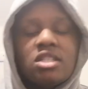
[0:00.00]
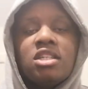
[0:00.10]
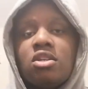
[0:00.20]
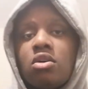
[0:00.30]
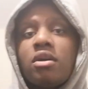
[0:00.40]
He
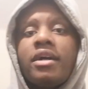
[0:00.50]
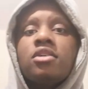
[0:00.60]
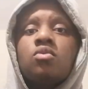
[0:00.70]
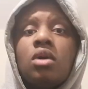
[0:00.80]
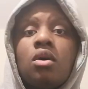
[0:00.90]
did all
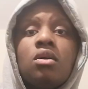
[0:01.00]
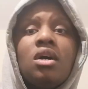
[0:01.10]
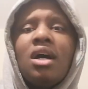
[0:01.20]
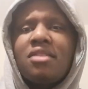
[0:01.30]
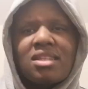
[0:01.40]
right as
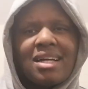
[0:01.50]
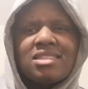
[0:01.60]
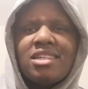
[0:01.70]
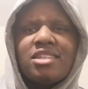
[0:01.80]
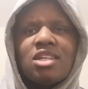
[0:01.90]
well. I think
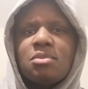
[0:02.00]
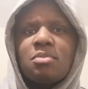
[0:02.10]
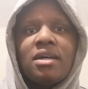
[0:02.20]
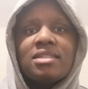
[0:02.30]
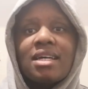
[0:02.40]
that's it in terms
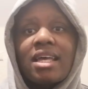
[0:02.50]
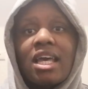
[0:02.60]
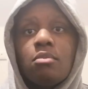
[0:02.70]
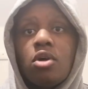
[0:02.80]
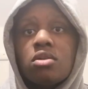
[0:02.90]
of players that
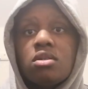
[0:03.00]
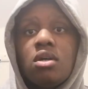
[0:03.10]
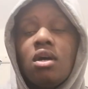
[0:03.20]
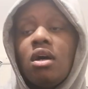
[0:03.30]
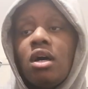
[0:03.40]
came on.
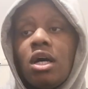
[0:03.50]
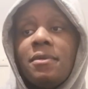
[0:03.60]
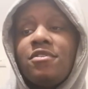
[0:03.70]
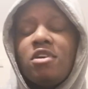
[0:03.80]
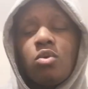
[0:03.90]

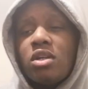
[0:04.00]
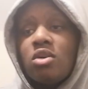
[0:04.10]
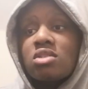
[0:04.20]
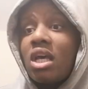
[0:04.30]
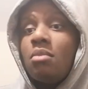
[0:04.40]
If anyone
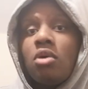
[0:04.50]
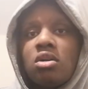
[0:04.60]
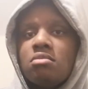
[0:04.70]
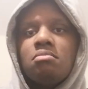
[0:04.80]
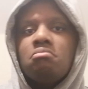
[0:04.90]
else came
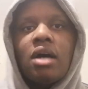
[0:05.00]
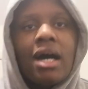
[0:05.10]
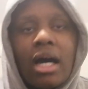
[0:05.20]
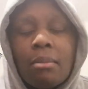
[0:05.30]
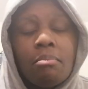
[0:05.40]
on,
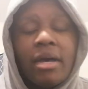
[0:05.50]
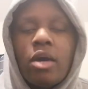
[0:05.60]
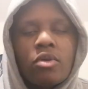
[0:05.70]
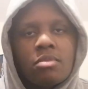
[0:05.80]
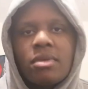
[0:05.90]

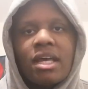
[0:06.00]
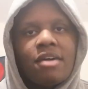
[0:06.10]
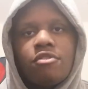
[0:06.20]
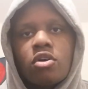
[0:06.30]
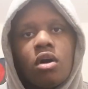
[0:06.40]
bear with me,
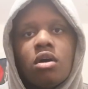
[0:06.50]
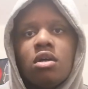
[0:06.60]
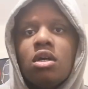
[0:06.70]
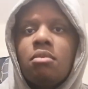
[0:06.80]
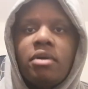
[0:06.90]
I forgot.
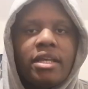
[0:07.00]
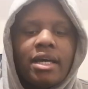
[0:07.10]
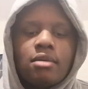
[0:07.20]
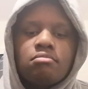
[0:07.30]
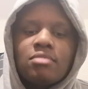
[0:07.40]
But
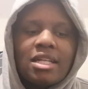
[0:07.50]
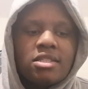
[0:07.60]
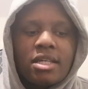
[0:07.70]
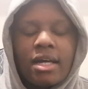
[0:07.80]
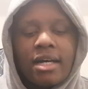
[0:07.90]
yeah,
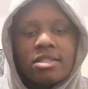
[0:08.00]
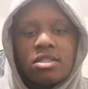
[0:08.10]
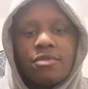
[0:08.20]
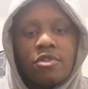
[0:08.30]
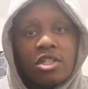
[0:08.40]
that's it,
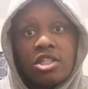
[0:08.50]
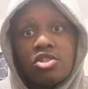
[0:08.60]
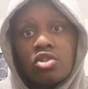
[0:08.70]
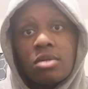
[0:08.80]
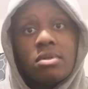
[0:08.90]
guys. If you did
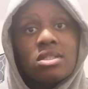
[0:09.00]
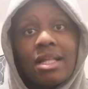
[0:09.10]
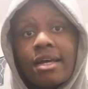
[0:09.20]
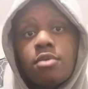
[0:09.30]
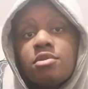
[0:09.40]
enjoy,
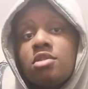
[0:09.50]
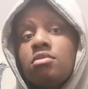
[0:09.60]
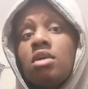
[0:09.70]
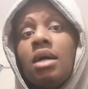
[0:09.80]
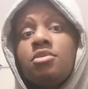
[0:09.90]
please like, comment,
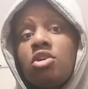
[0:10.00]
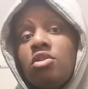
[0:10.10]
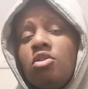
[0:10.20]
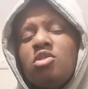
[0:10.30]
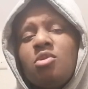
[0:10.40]
subscribe,
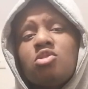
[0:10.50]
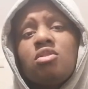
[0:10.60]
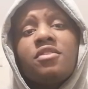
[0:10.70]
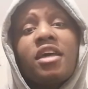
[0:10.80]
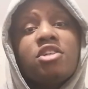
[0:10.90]
turn on those post
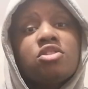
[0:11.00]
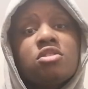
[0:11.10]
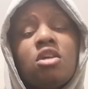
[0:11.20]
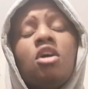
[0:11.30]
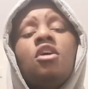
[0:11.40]

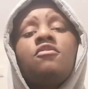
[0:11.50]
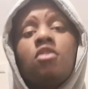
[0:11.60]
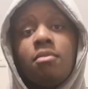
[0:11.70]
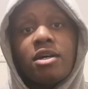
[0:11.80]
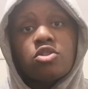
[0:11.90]
notifications,
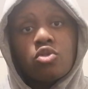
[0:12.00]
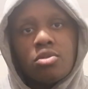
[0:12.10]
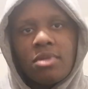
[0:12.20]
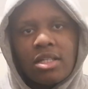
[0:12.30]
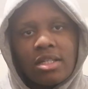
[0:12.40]
follow my
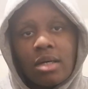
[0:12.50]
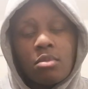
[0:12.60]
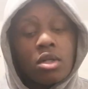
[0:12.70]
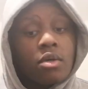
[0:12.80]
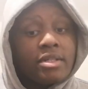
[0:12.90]
social media
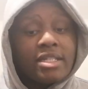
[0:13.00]
down below.